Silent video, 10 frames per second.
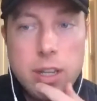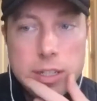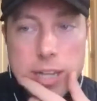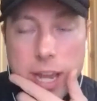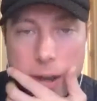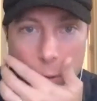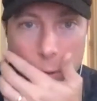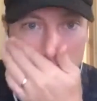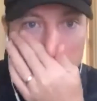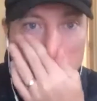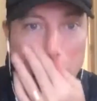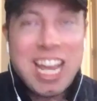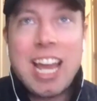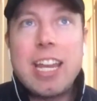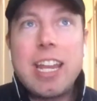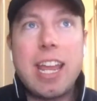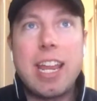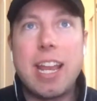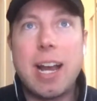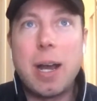Now he had
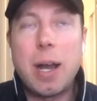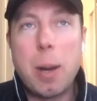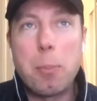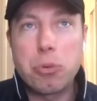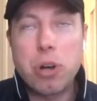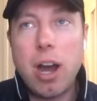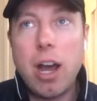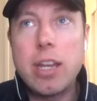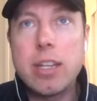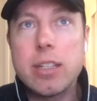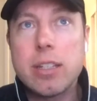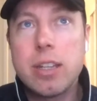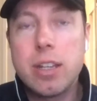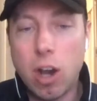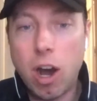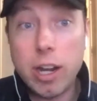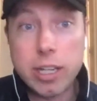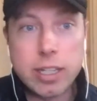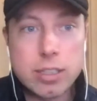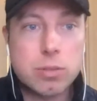a broad
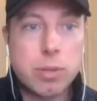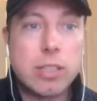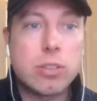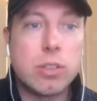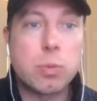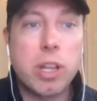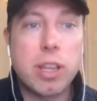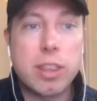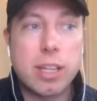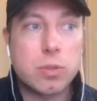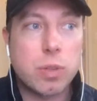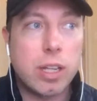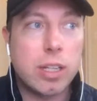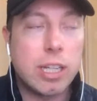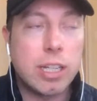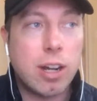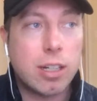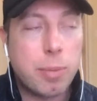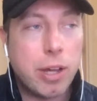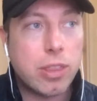audience, right? So one of the things that he
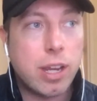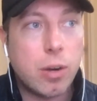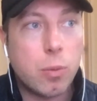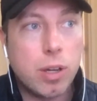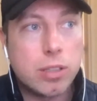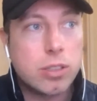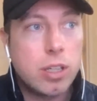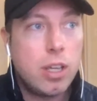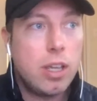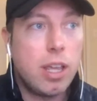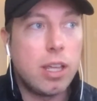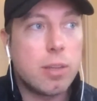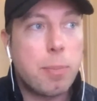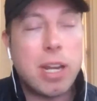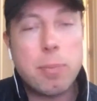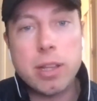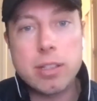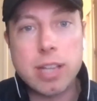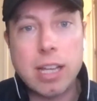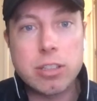talked about there was depending upon the
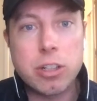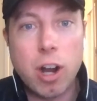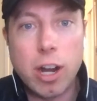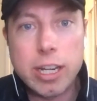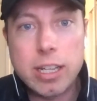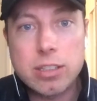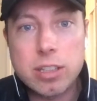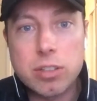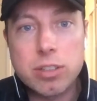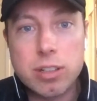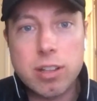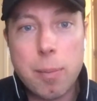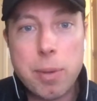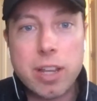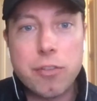size of your audience is a topic.